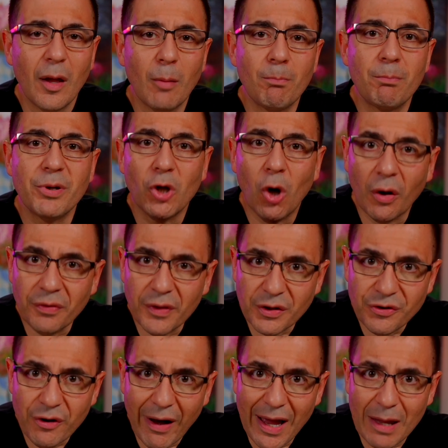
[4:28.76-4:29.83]
Beyond the
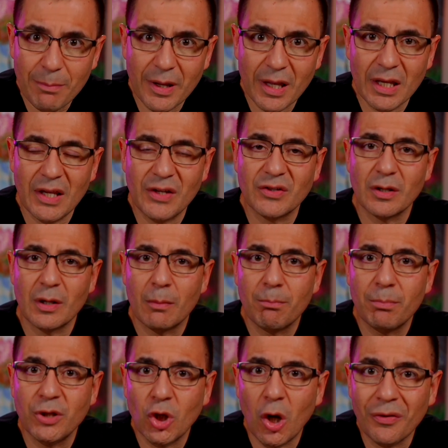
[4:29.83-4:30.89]
diabetes,
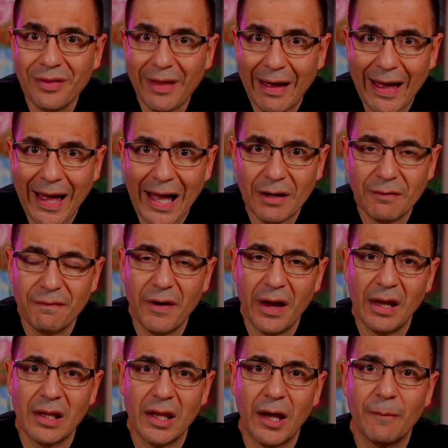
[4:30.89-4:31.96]
beyond the heart
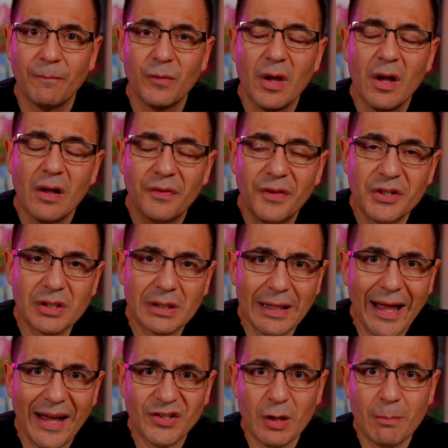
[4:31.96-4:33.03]
failure, this
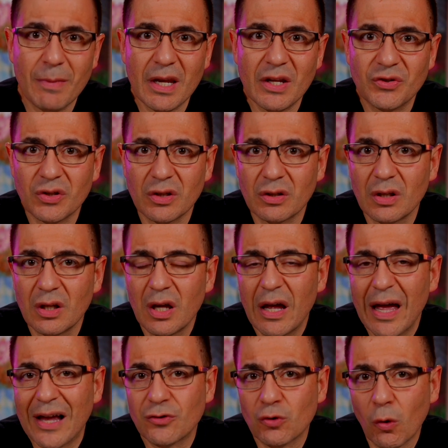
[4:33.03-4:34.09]
class of medicine
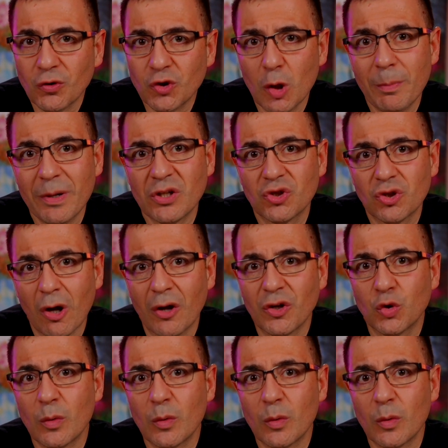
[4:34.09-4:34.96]
has also been shown to